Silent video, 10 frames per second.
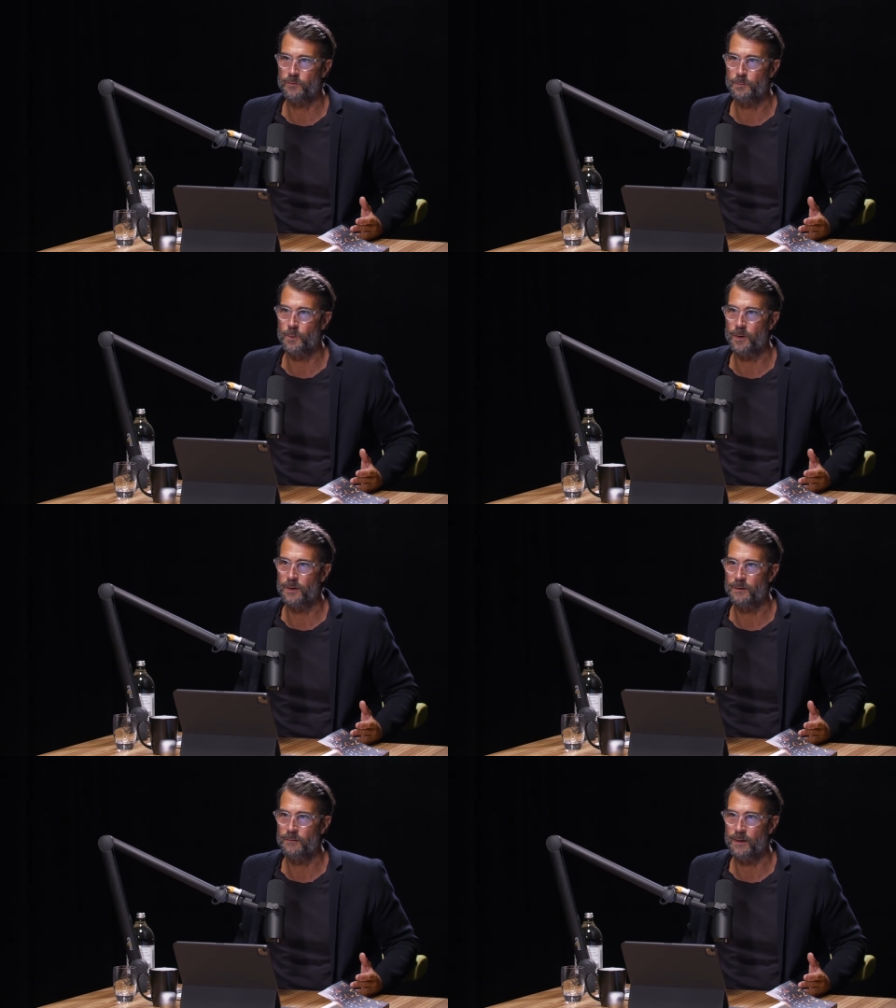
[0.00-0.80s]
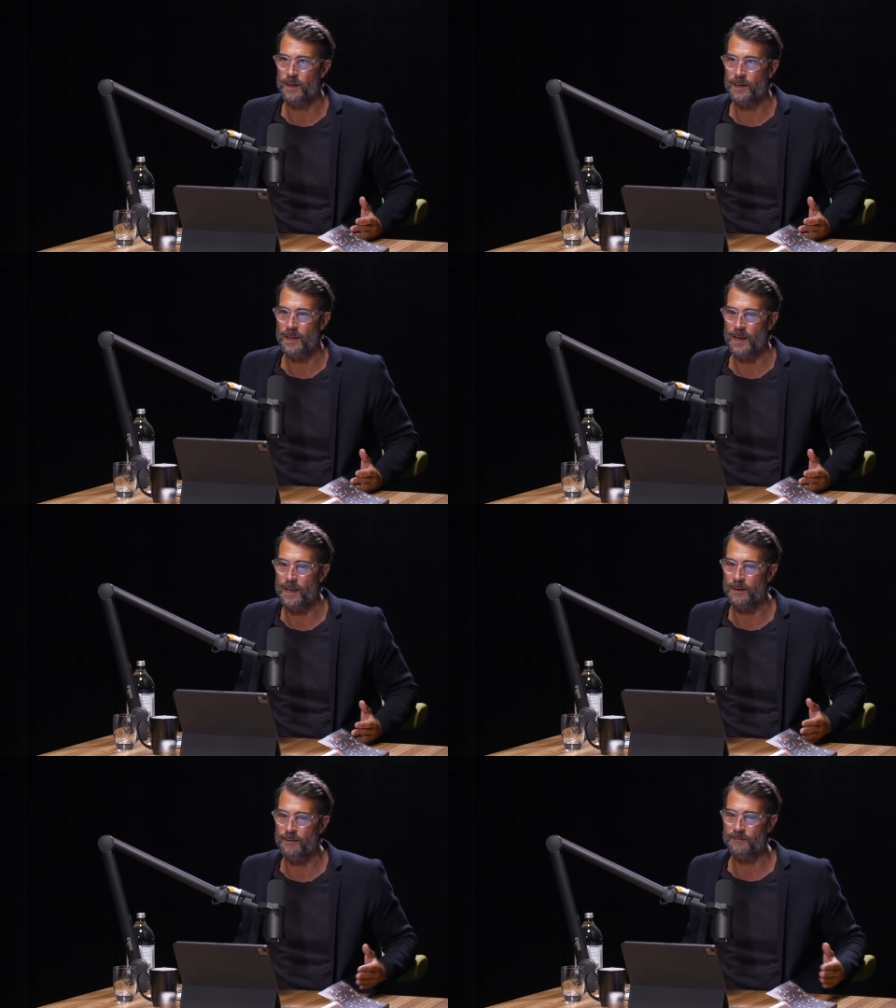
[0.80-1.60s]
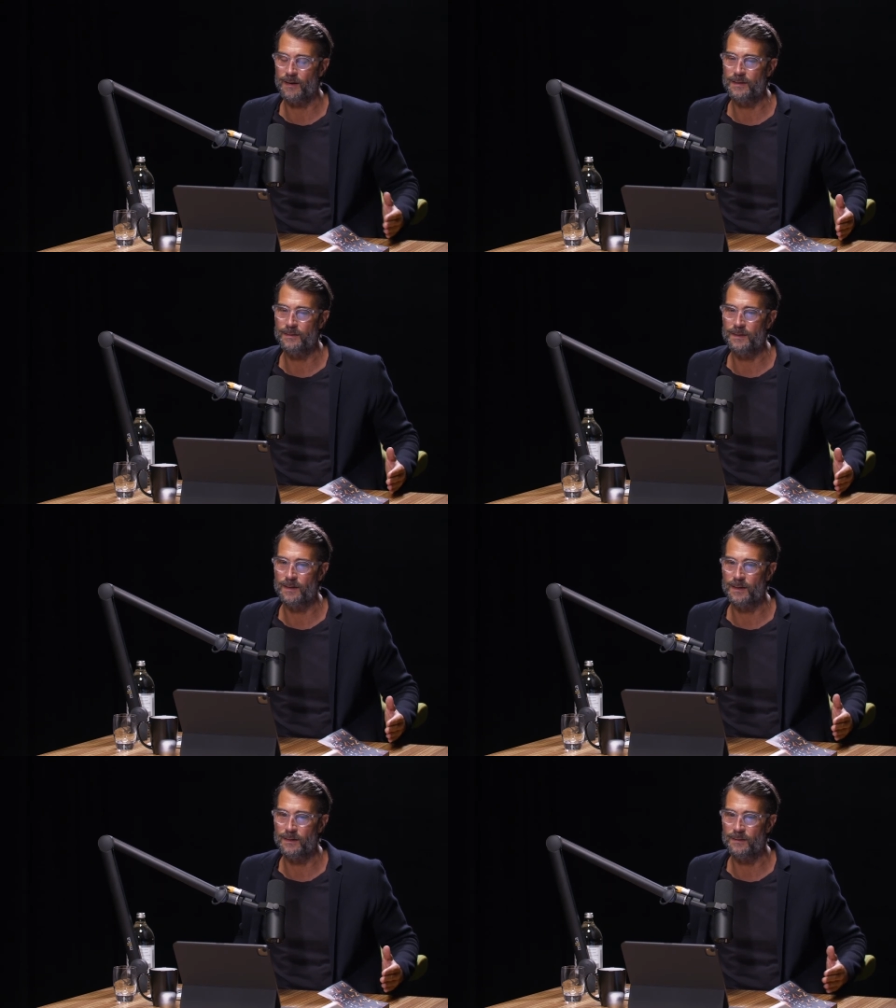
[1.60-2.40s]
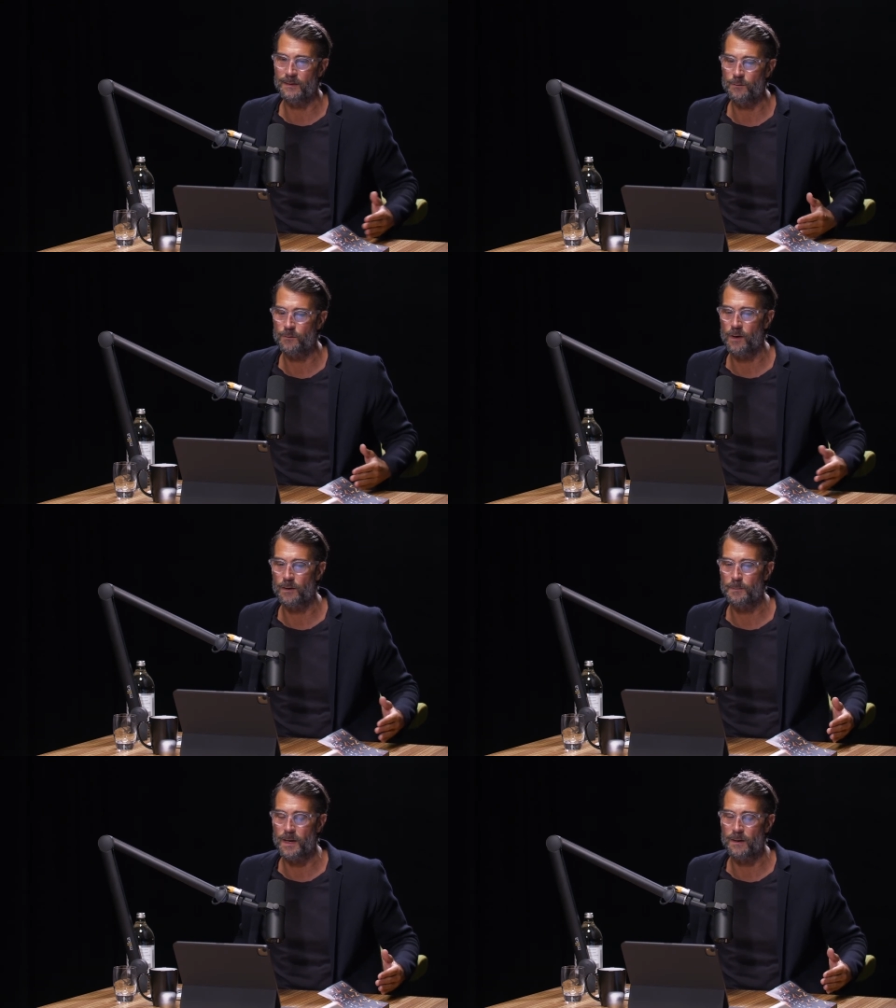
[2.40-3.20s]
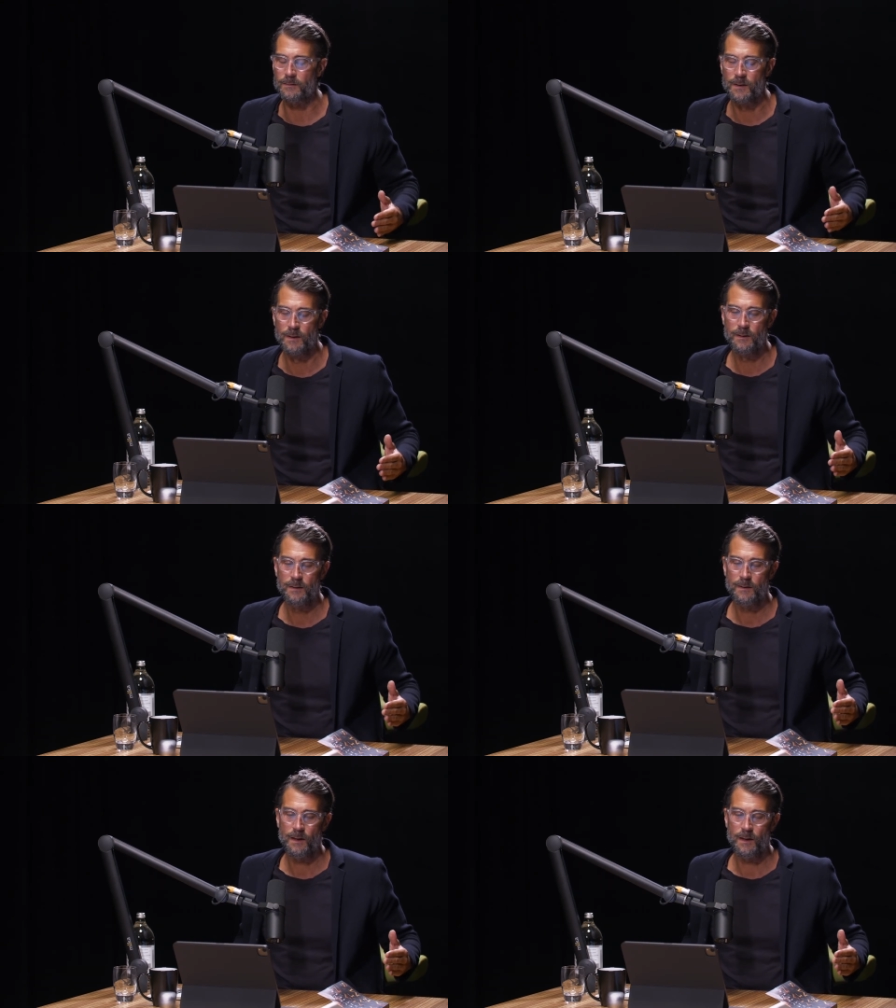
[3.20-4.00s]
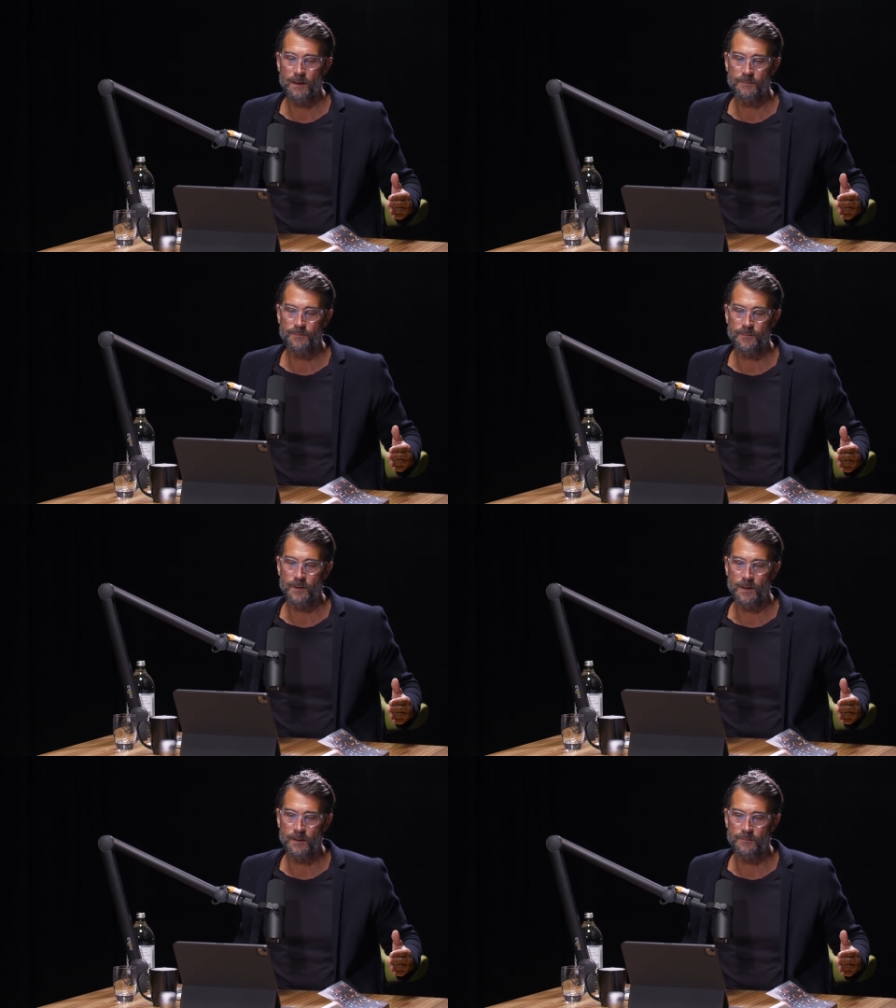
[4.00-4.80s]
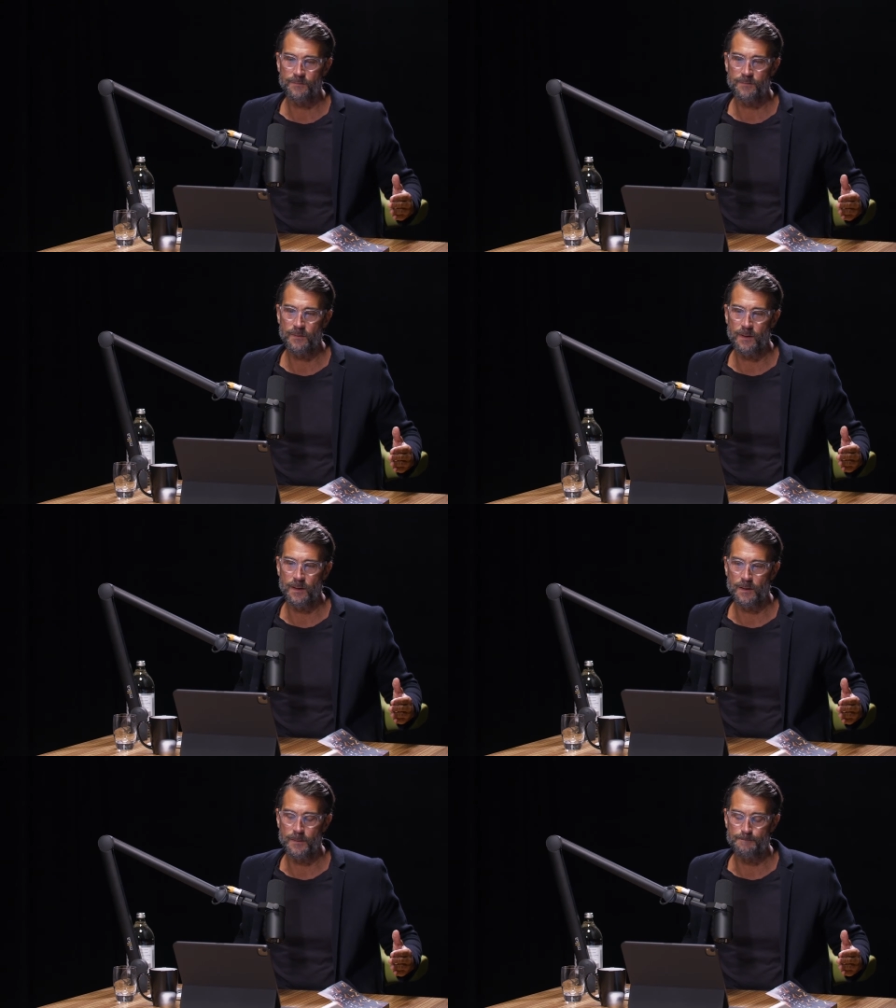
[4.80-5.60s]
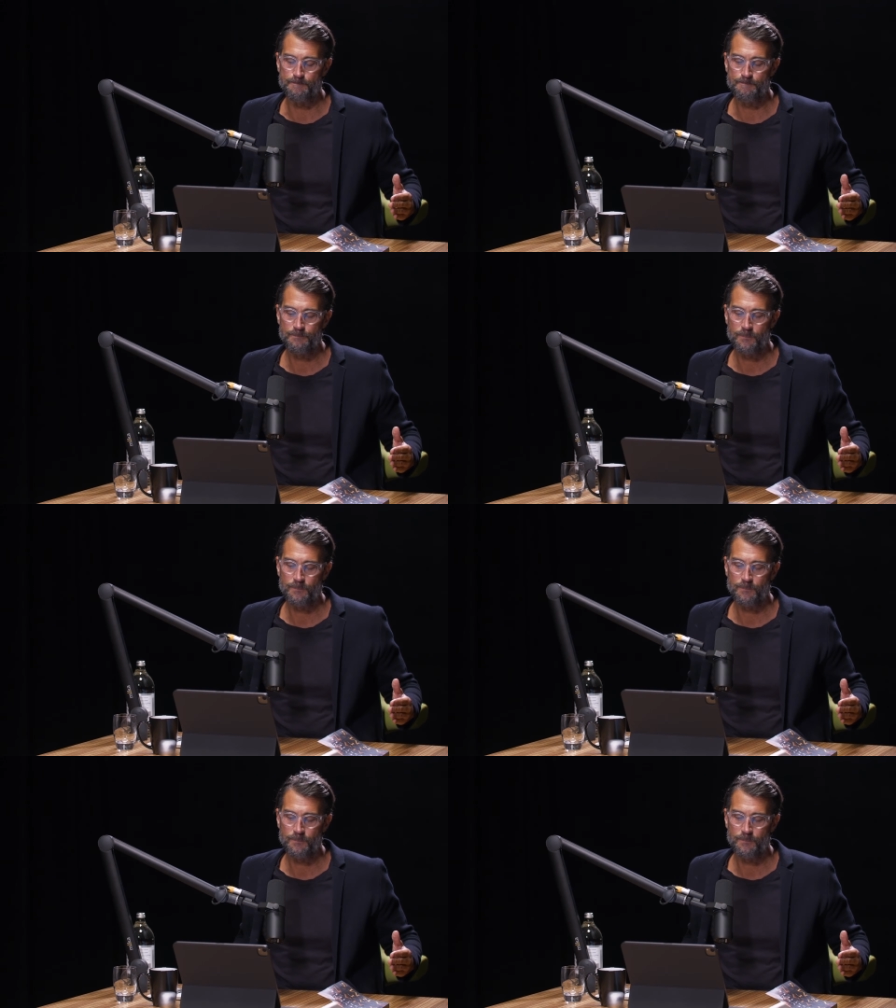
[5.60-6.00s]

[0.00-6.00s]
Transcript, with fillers: sport, right? And this idea that you talk about of of um,